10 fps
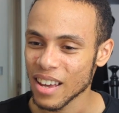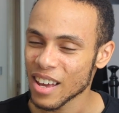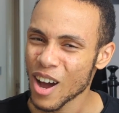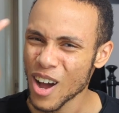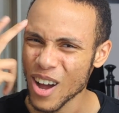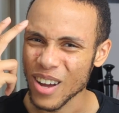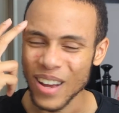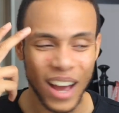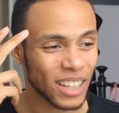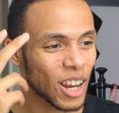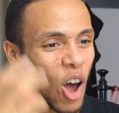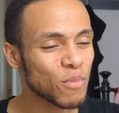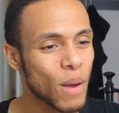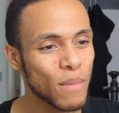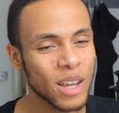Huh. And then I asked
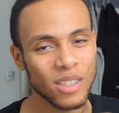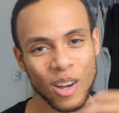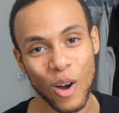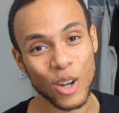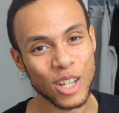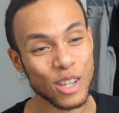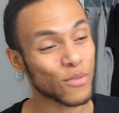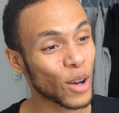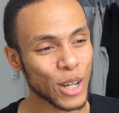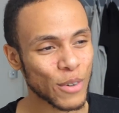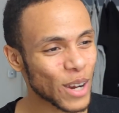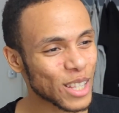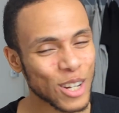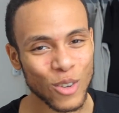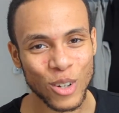my mates, like, oh, this is funny, right? I
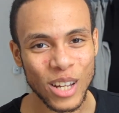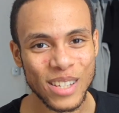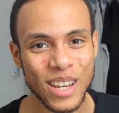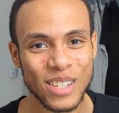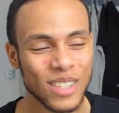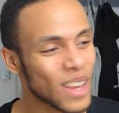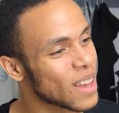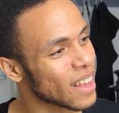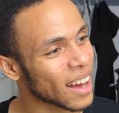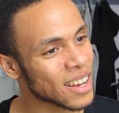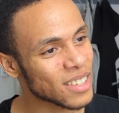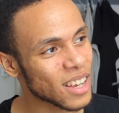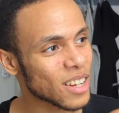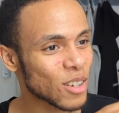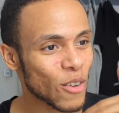did this online test and it
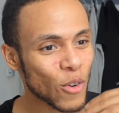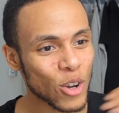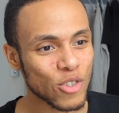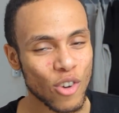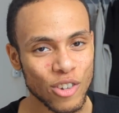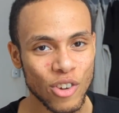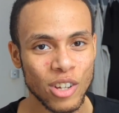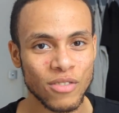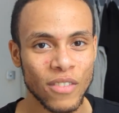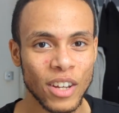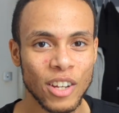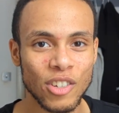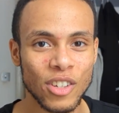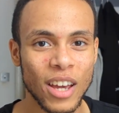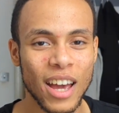said, I've got a strong chance of having
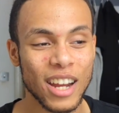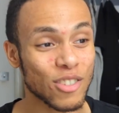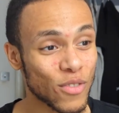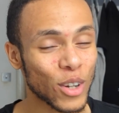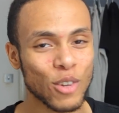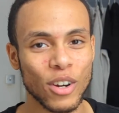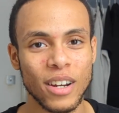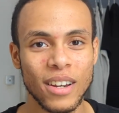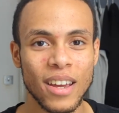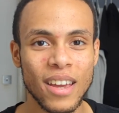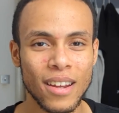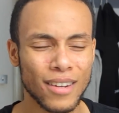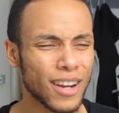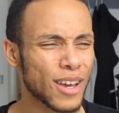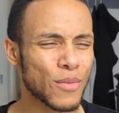ADHD. Ha, that's funny, right?
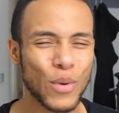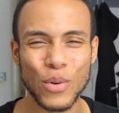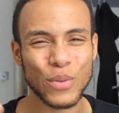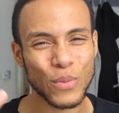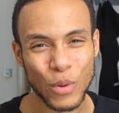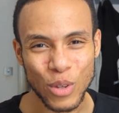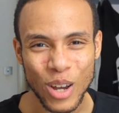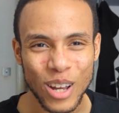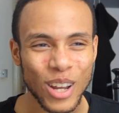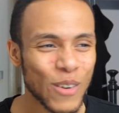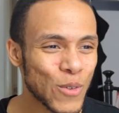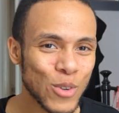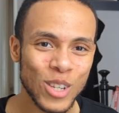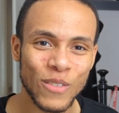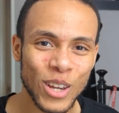They're like, well, duh. Like, of
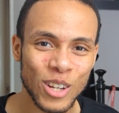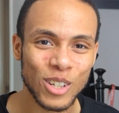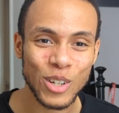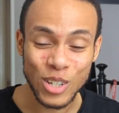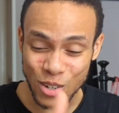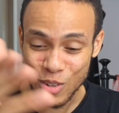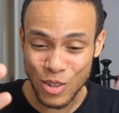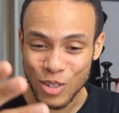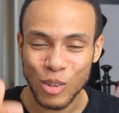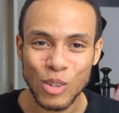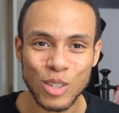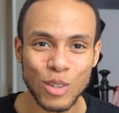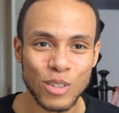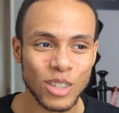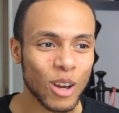course you have ADHD. Look at you. You
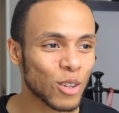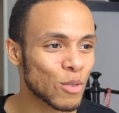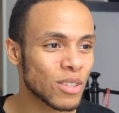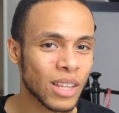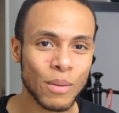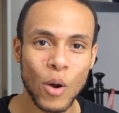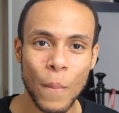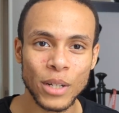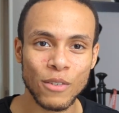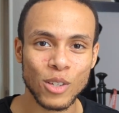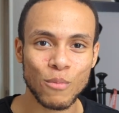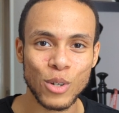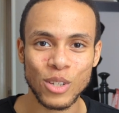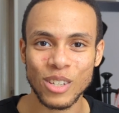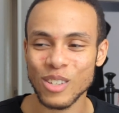start doing stand-up comedy for some
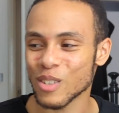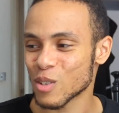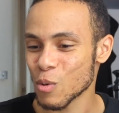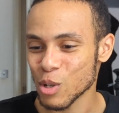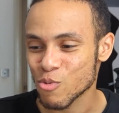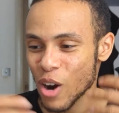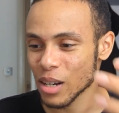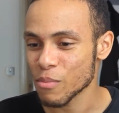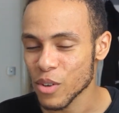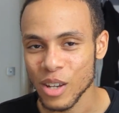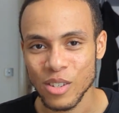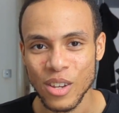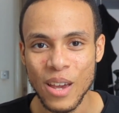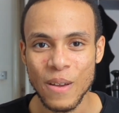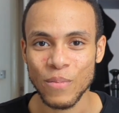reason. You do all these random things.
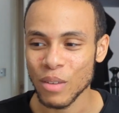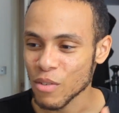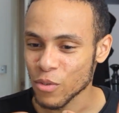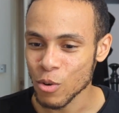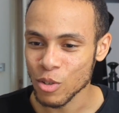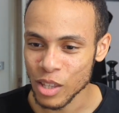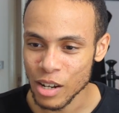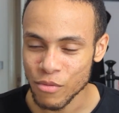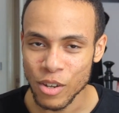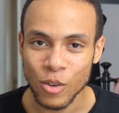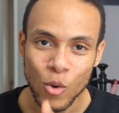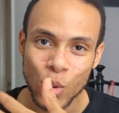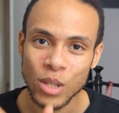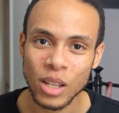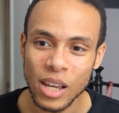You never focus on anything.
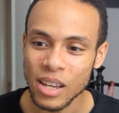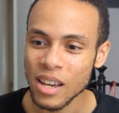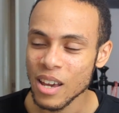Always late.